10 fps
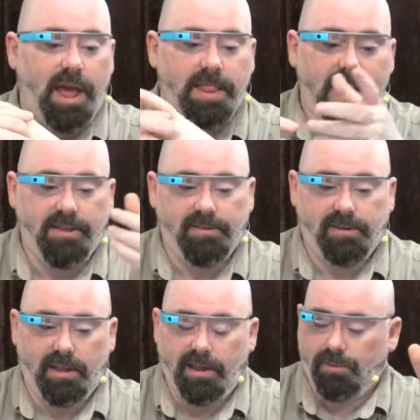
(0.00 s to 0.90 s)
and that's
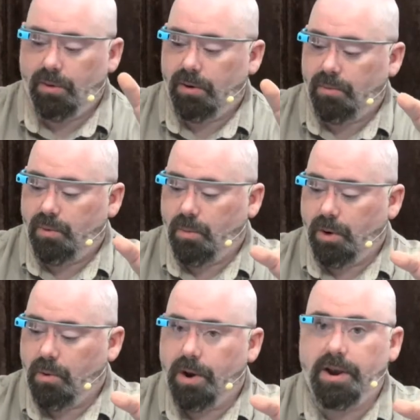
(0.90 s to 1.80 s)
where we're
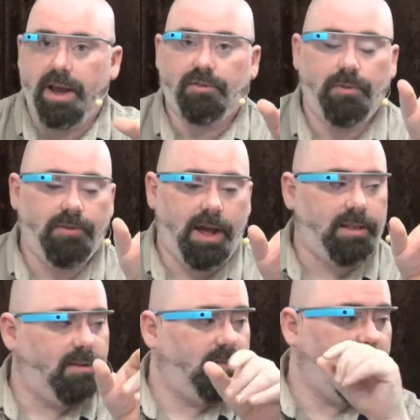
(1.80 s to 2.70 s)
going next. We've got
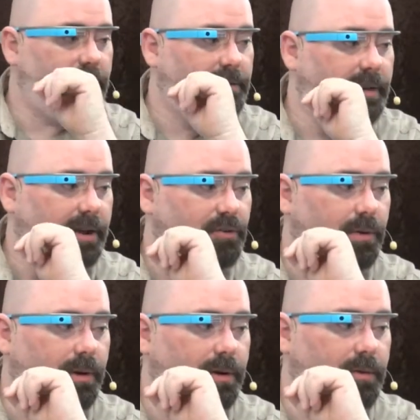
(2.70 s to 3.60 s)
this. It's an
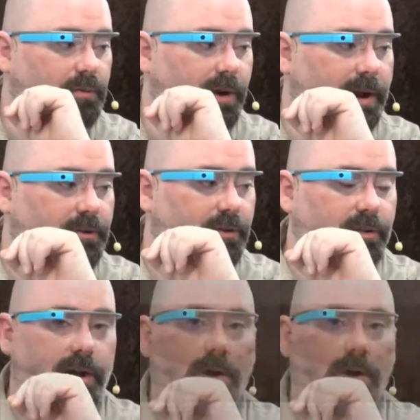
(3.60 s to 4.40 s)
actual very interesting